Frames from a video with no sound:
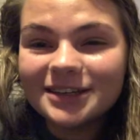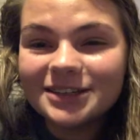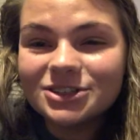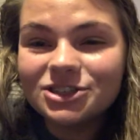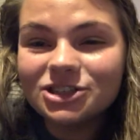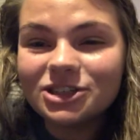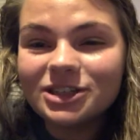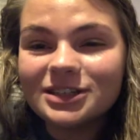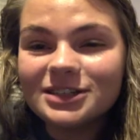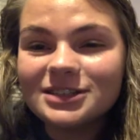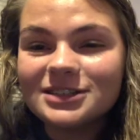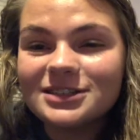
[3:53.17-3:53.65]

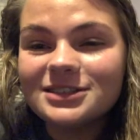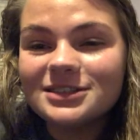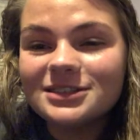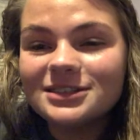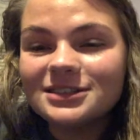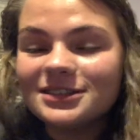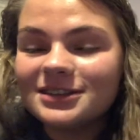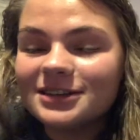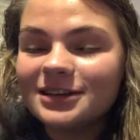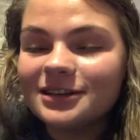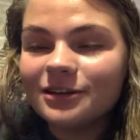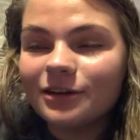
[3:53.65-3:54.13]

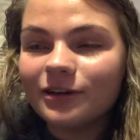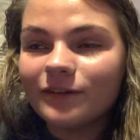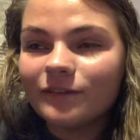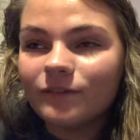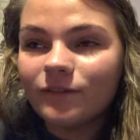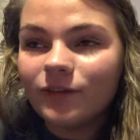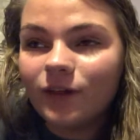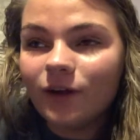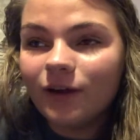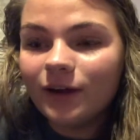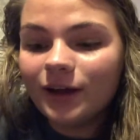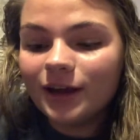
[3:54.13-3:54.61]
just did not
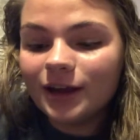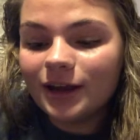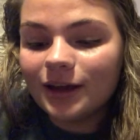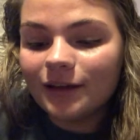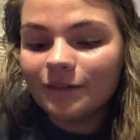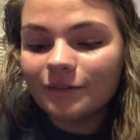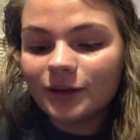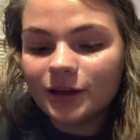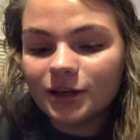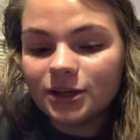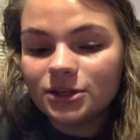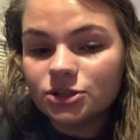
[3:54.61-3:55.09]
vlog any
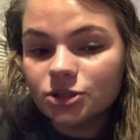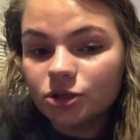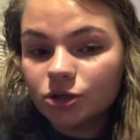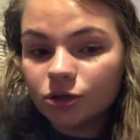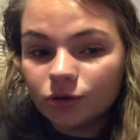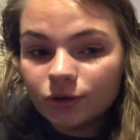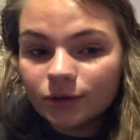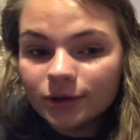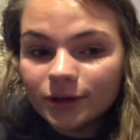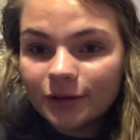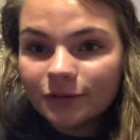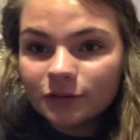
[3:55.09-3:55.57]
of it. I
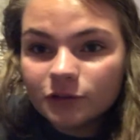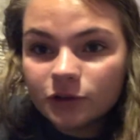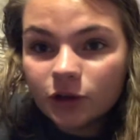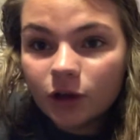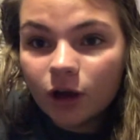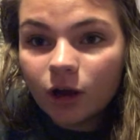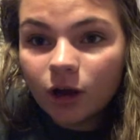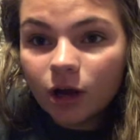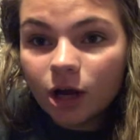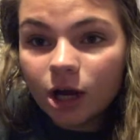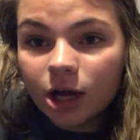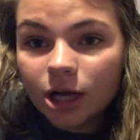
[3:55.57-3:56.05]
totally
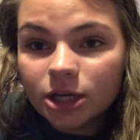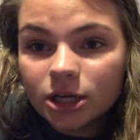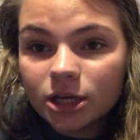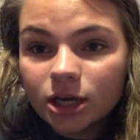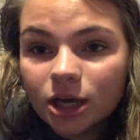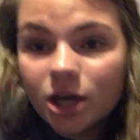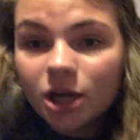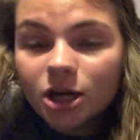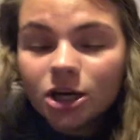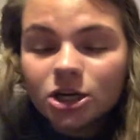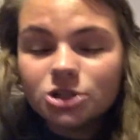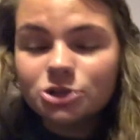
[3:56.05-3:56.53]
forgot.
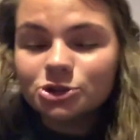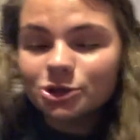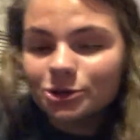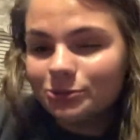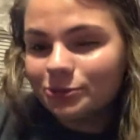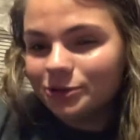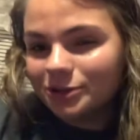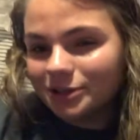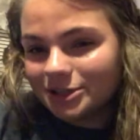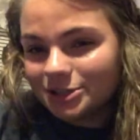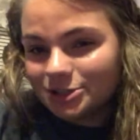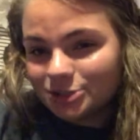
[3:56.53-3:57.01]
So
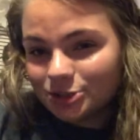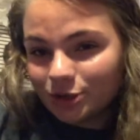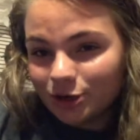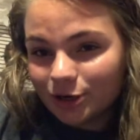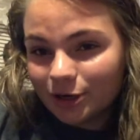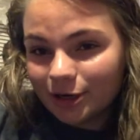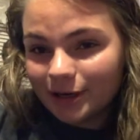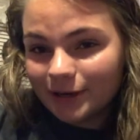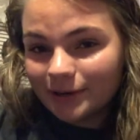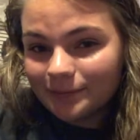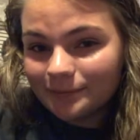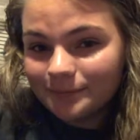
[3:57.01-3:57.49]
I'm really
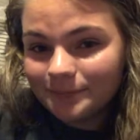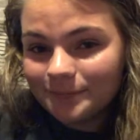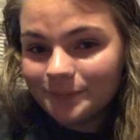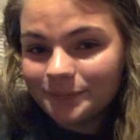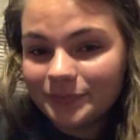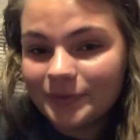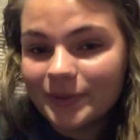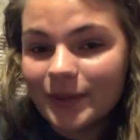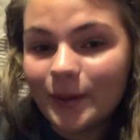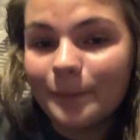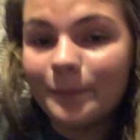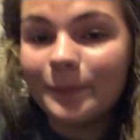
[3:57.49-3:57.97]
sorry.
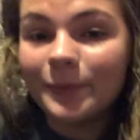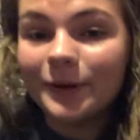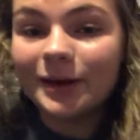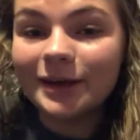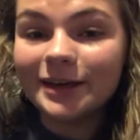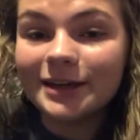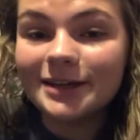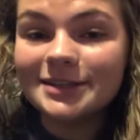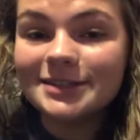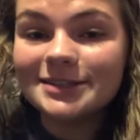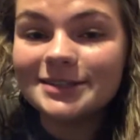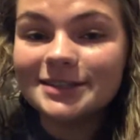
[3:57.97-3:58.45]

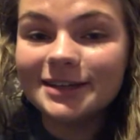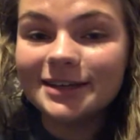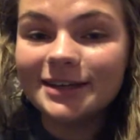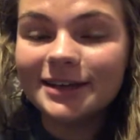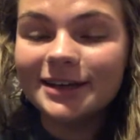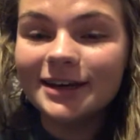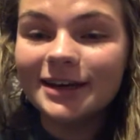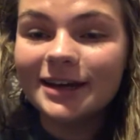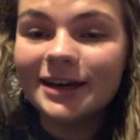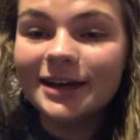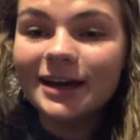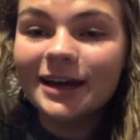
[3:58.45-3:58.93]
But
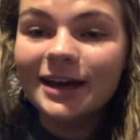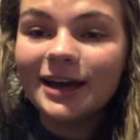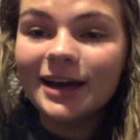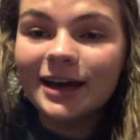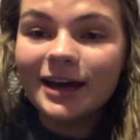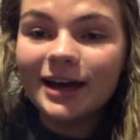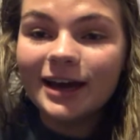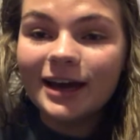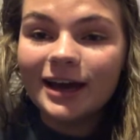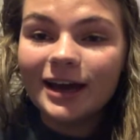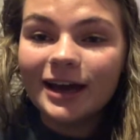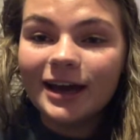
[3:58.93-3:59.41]

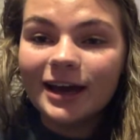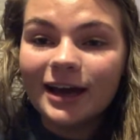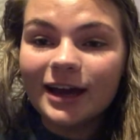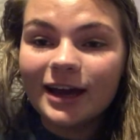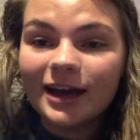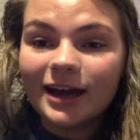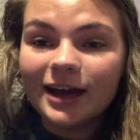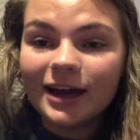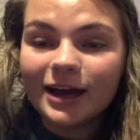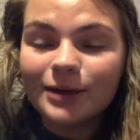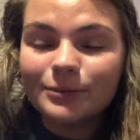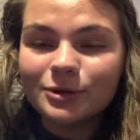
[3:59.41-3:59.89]

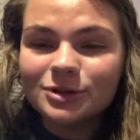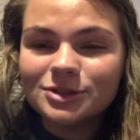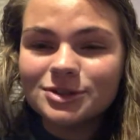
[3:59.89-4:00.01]
I'm